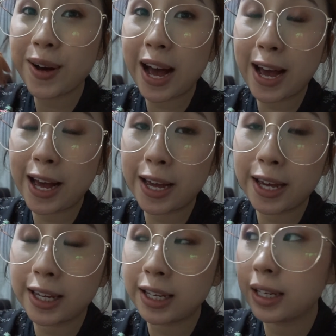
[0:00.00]

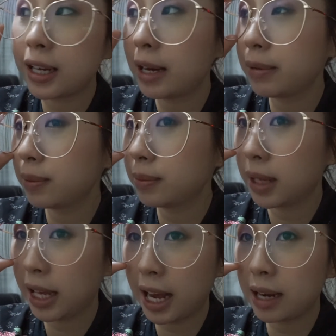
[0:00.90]

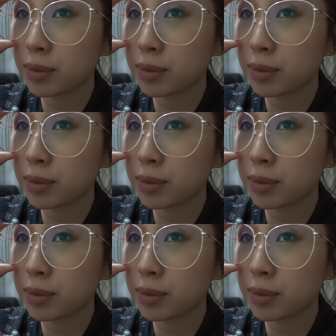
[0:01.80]
Again,